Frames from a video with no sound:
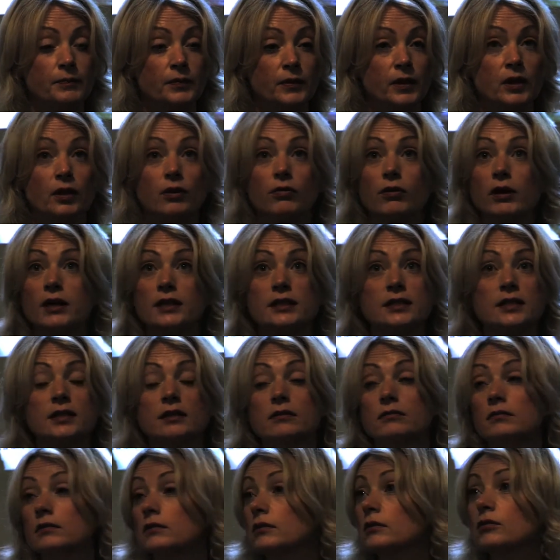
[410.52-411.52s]
you're great
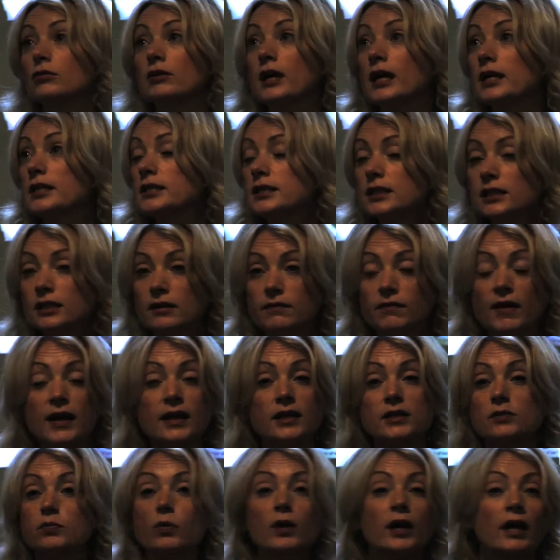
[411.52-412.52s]
at creating
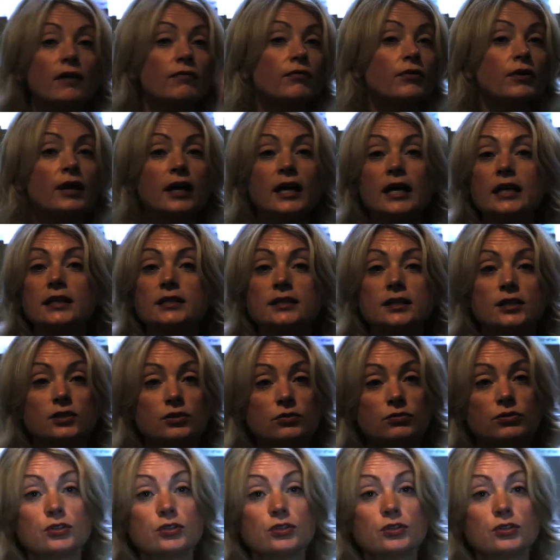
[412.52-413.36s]
events, whatever it is that you